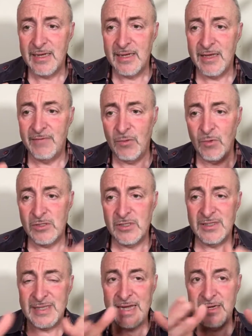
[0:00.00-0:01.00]
if it
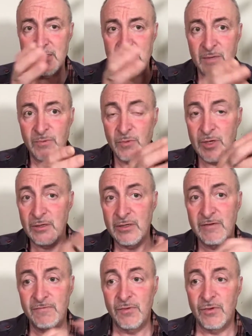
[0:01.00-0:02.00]
wasn't that example of what you're
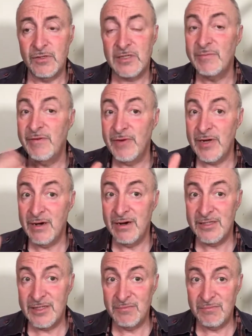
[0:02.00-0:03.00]
looking for, it's going to be very
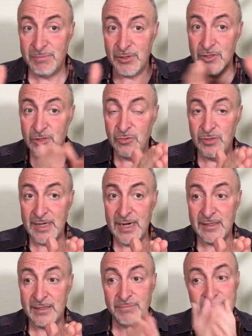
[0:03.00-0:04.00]
hard to put the two
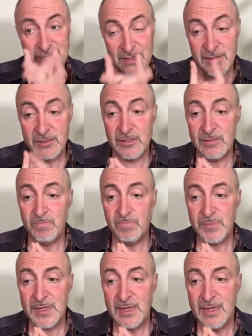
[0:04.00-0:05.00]
together, because
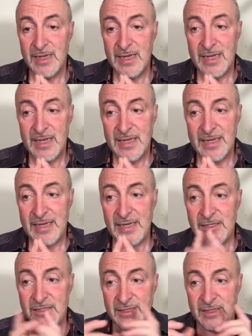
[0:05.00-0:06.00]

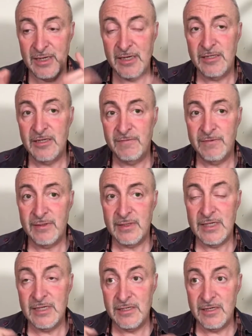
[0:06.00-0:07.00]
it's easier
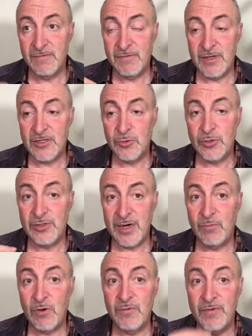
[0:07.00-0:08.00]
for us to
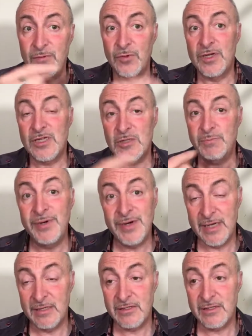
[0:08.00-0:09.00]
attract what we've already
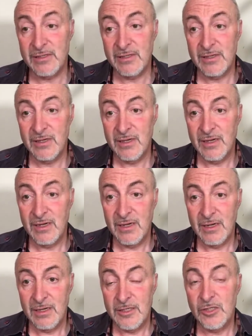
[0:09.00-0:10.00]
experienced
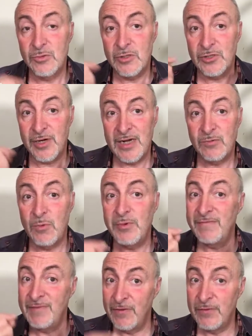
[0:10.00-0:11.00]
than to attract what
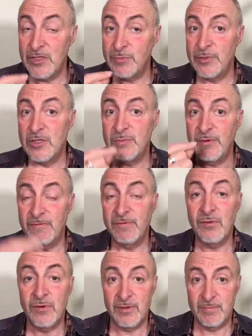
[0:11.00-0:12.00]
we've never experienced
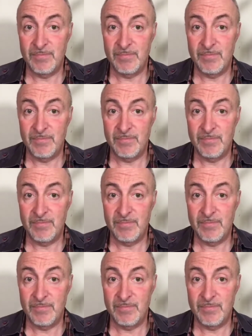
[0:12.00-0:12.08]
before.